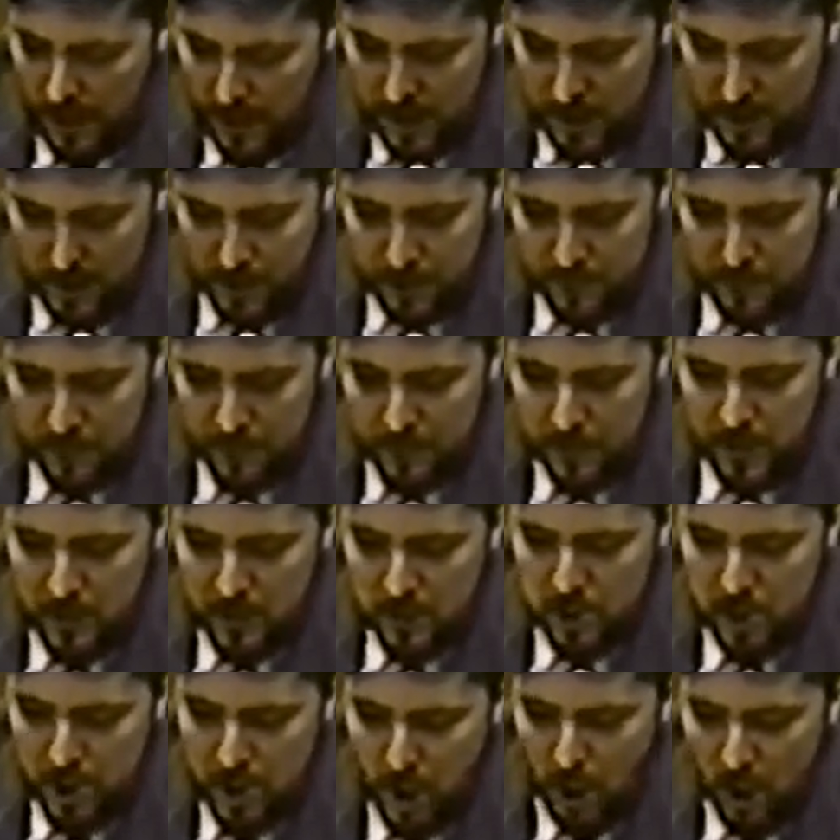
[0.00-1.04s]
Later,
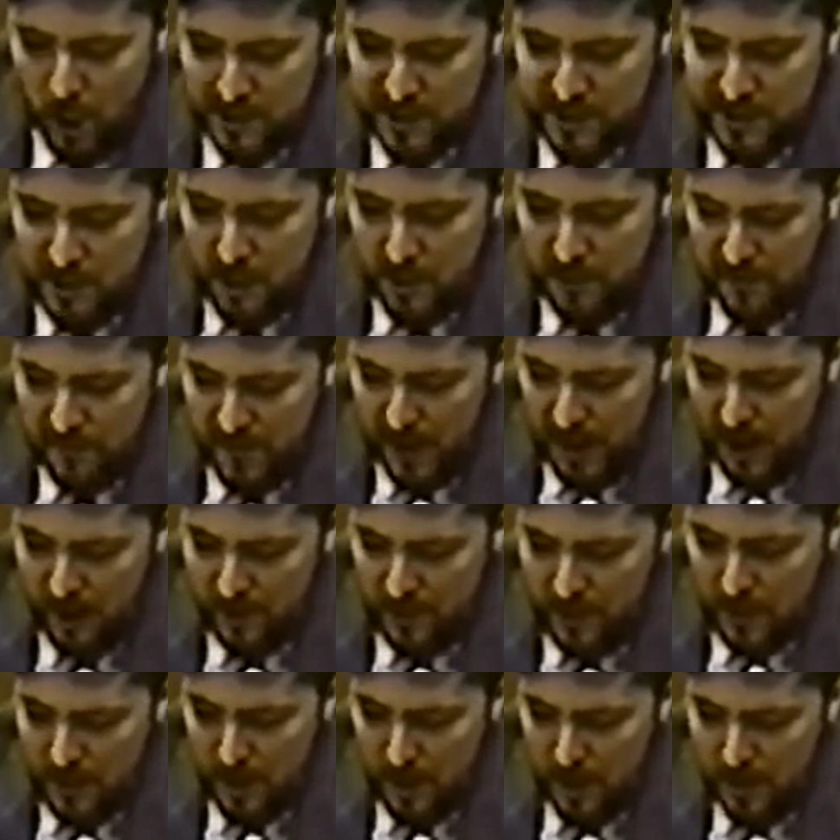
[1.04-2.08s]
she also
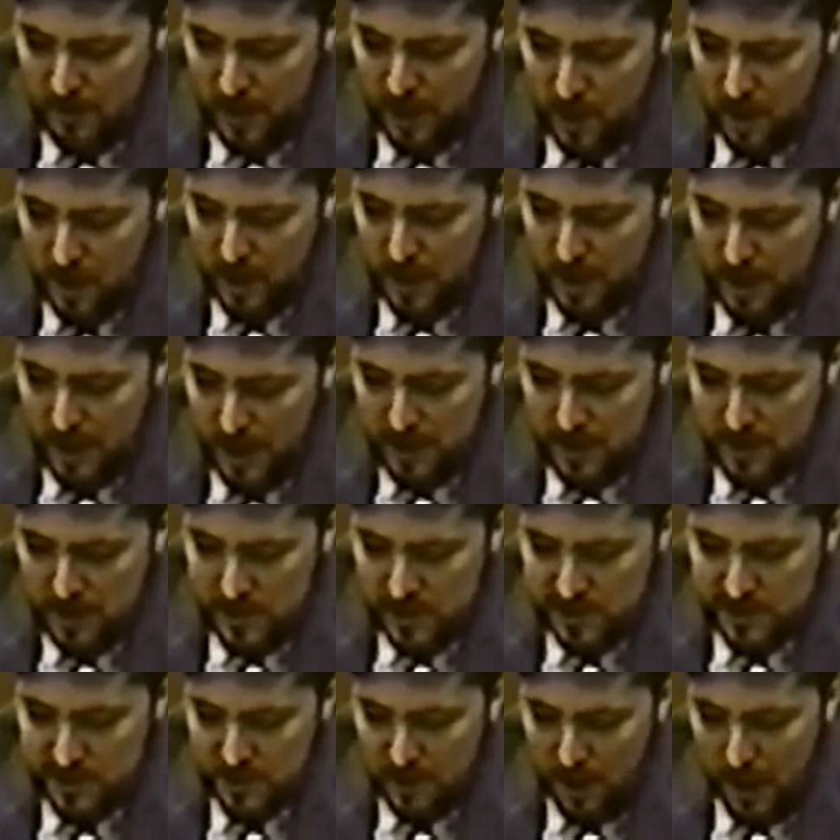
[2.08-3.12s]
founded an American
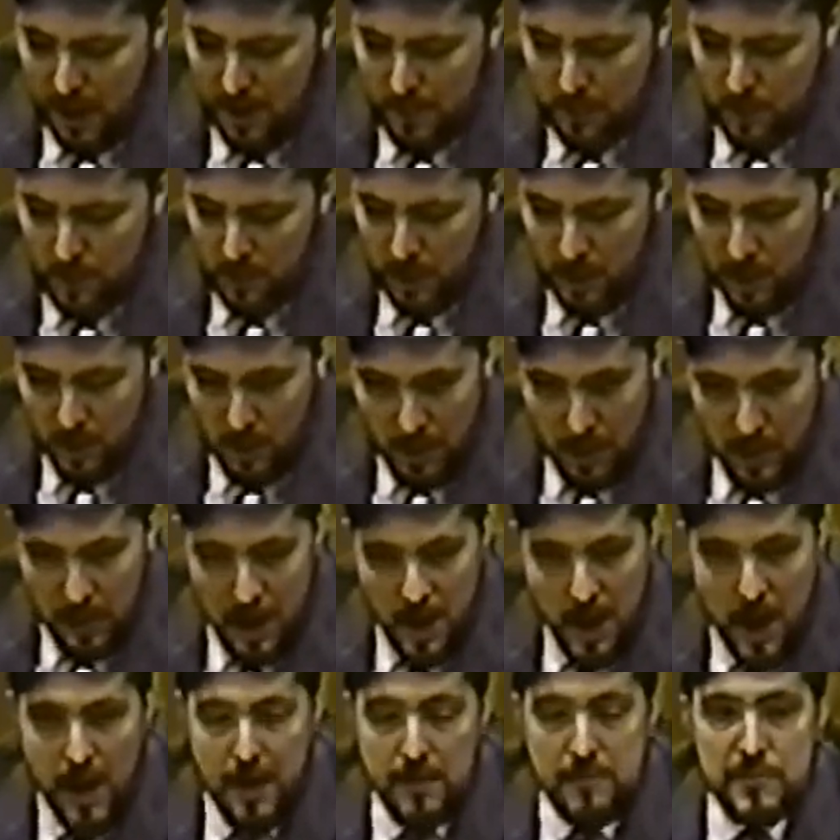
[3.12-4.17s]
Atheist Library and
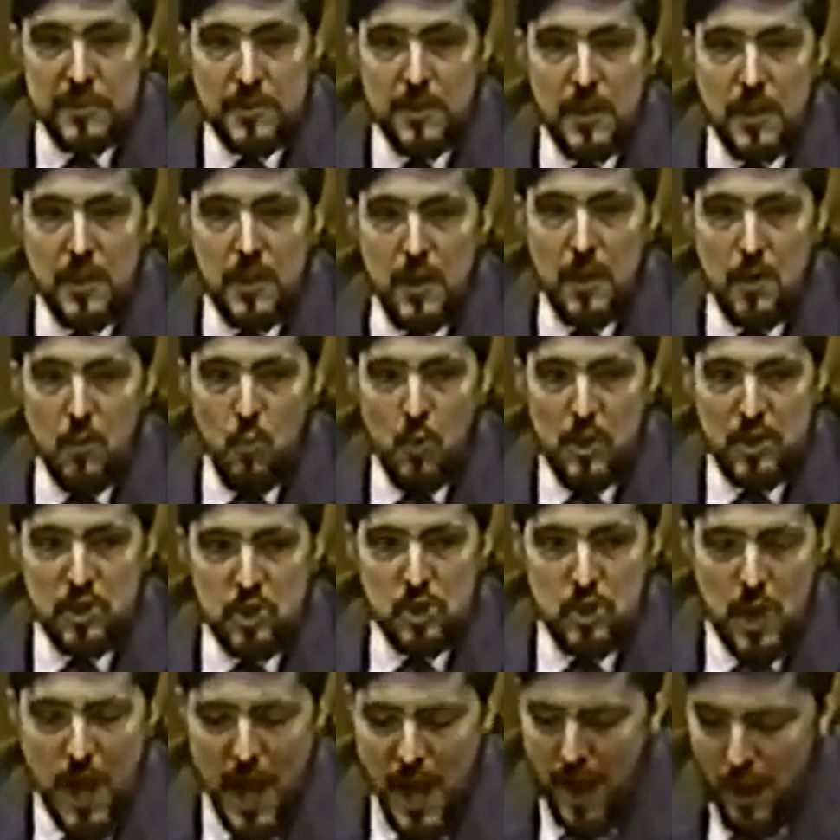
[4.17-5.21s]
Archives,
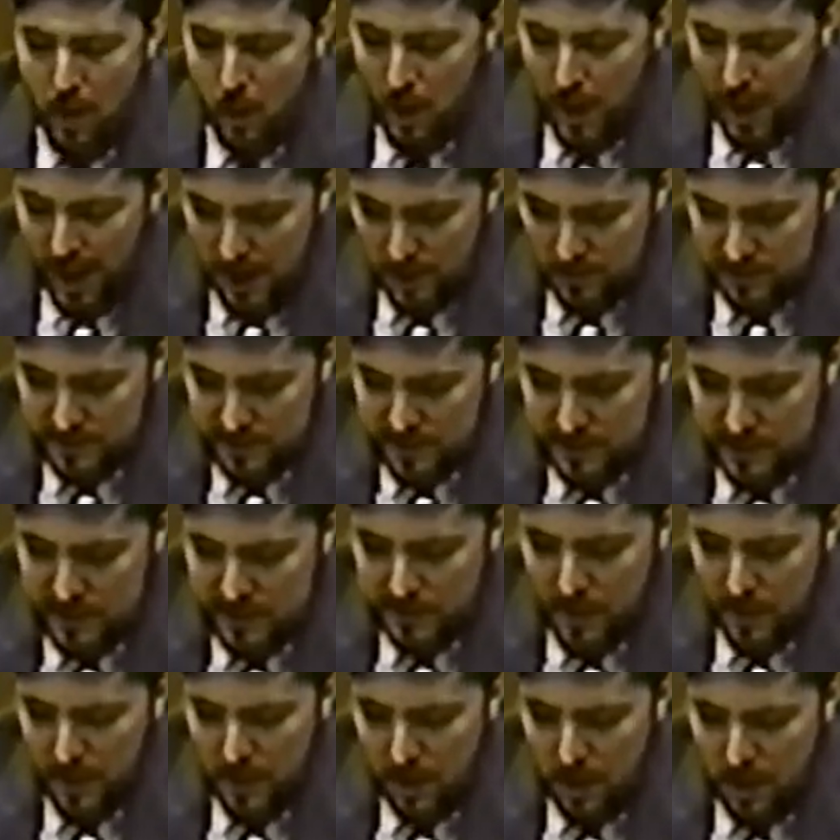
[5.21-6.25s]
which now
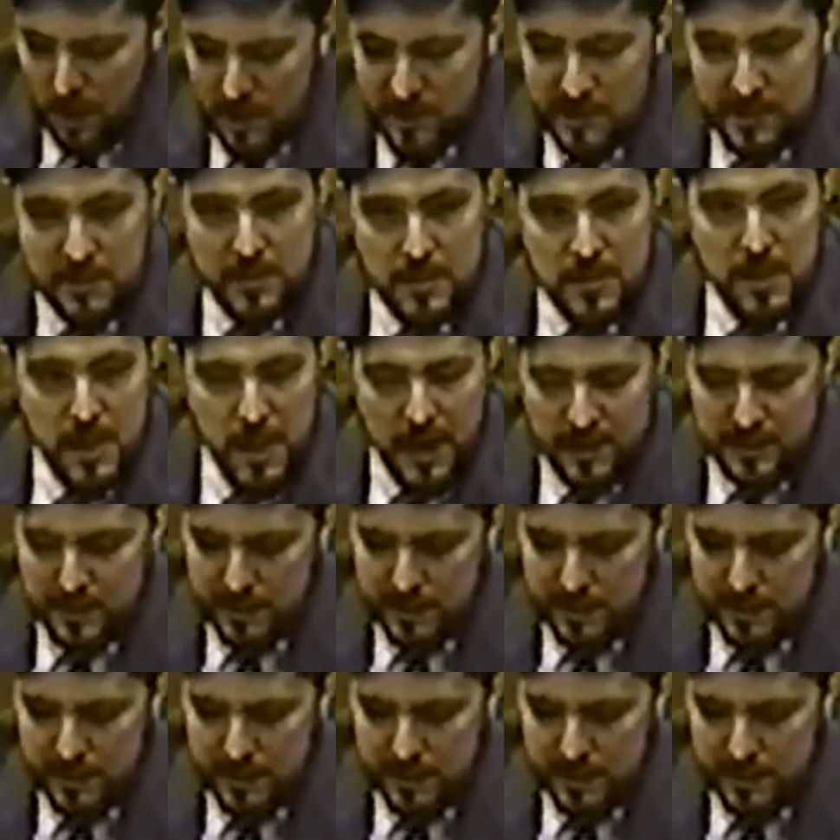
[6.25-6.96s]
houses, in Austin,